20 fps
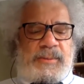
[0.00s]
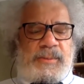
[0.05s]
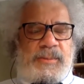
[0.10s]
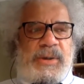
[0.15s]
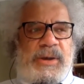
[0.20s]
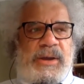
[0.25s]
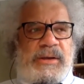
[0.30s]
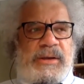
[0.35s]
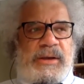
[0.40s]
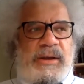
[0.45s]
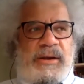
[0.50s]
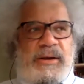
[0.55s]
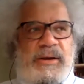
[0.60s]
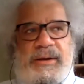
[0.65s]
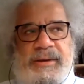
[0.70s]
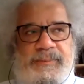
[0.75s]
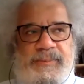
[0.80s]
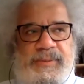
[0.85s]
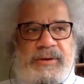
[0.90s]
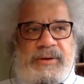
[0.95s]
But,
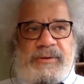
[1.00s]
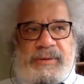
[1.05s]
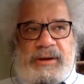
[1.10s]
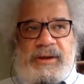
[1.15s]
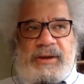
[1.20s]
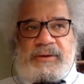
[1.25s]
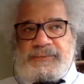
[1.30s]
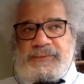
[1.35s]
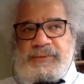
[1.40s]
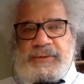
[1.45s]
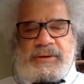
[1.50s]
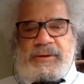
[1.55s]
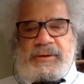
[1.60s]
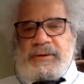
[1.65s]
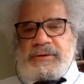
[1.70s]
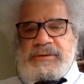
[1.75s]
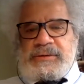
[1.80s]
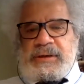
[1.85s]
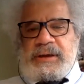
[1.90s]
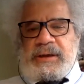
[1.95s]
I've been around for a
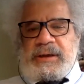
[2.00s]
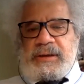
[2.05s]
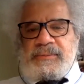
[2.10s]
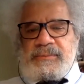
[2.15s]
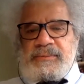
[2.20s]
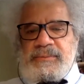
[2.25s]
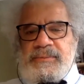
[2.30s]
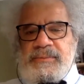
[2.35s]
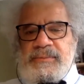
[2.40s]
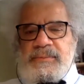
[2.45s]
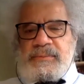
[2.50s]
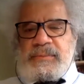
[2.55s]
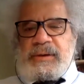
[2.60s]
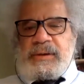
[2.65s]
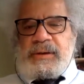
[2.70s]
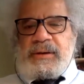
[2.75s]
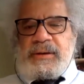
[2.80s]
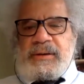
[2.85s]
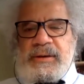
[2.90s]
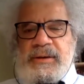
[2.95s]
long time.
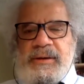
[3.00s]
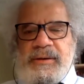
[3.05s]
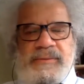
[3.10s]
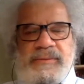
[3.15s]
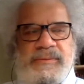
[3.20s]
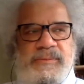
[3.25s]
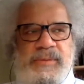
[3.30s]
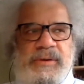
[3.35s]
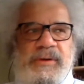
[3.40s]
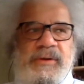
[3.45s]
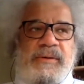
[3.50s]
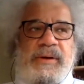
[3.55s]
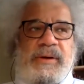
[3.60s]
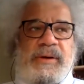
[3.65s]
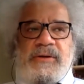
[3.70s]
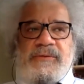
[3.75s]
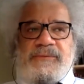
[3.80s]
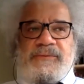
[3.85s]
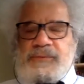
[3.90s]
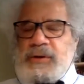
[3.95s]
I've been
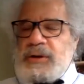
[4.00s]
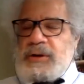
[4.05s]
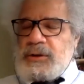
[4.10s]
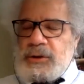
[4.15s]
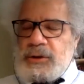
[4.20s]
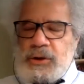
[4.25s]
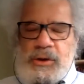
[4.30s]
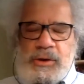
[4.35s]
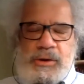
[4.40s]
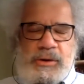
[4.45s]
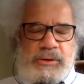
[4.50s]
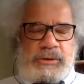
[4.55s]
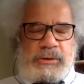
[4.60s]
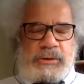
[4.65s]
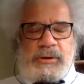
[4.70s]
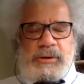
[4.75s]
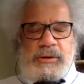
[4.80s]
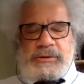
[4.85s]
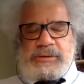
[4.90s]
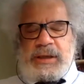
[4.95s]
around for a long,
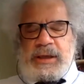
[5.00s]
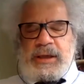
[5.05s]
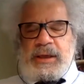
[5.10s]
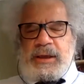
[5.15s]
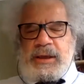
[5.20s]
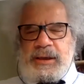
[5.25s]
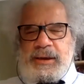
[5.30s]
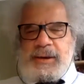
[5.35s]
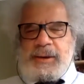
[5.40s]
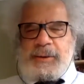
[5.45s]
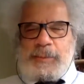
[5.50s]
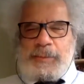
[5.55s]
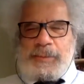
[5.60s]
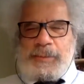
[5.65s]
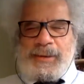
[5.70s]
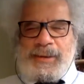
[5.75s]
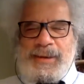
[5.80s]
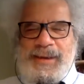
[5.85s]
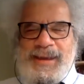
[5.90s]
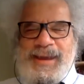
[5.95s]
long time.
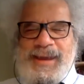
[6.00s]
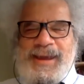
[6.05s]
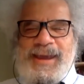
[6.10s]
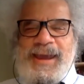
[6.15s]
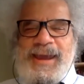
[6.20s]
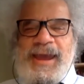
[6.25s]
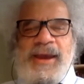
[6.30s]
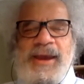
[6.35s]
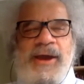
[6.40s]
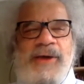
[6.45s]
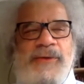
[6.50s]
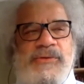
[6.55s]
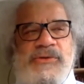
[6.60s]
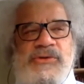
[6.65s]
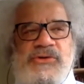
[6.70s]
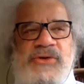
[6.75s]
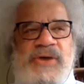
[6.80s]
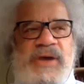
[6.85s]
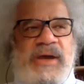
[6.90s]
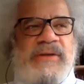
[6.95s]
And I was
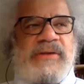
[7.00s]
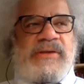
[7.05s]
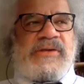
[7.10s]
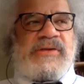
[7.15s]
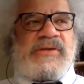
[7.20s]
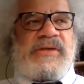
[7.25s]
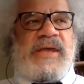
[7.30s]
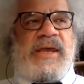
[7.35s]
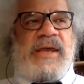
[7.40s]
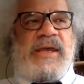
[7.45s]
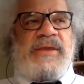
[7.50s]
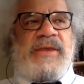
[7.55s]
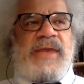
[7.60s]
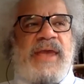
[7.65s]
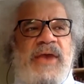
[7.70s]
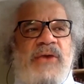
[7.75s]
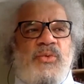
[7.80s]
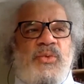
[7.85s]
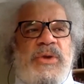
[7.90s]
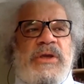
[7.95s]
trying to say
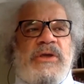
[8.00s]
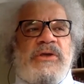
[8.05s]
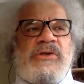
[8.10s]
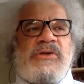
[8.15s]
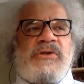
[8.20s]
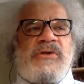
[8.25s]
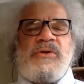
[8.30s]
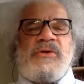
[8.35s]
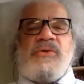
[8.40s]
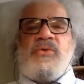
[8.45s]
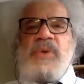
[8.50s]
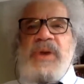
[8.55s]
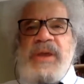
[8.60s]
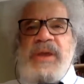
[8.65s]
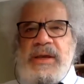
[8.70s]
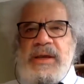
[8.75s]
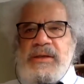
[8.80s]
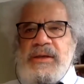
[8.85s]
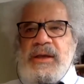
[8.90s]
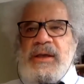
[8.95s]
that we should
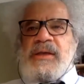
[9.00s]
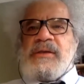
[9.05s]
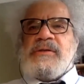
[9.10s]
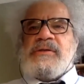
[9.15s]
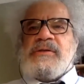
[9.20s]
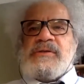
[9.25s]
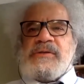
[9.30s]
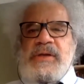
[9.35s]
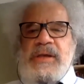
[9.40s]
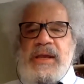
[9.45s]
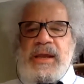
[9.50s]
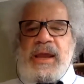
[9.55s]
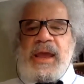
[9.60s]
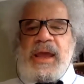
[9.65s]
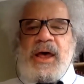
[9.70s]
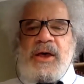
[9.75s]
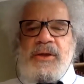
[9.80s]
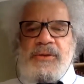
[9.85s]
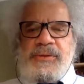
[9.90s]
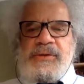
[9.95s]
wait and see
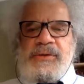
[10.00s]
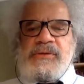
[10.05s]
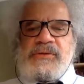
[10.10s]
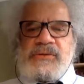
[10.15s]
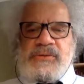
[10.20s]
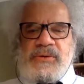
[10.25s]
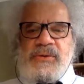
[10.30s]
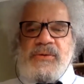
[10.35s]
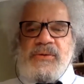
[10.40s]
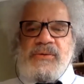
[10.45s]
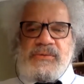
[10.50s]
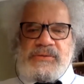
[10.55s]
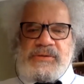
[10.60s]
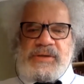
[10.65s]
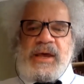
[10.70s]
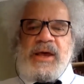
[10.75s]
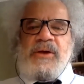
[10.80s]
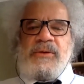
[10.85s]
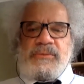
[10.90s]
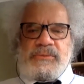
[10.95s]
how this turns
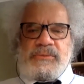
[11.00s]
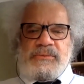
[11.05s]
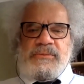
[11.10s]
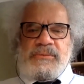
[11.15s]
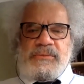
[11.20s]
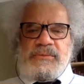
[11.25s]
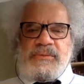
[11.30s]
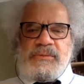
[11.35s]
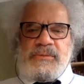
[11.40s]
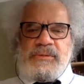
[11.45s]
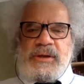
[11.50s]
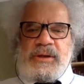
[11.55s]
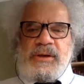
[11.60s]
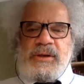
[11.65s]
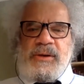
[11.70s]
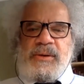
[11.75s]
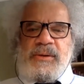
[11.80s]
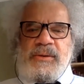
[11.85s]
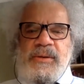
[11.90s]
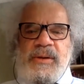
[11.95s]
out,
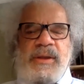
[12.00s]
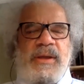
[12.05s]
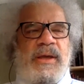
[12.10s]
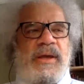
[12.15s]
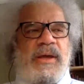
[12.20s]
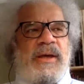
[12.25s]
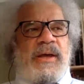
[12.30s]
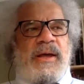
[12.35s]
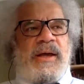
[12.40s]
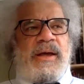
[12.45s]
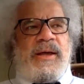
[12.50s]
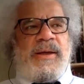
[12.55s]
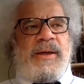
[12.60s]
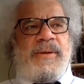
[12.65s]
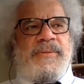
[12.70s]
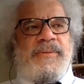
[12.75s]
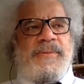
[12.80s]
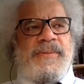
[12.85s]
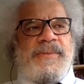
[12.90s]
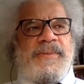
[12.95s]

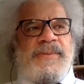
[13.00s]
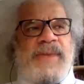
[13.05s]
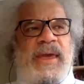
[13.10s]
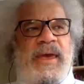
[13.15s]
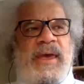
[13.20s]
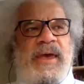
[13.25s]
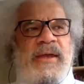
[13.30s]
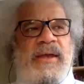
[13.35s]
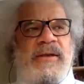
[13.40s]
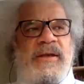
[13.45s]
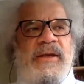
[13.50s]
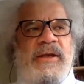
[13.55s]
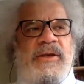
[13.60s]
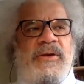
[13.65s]
that,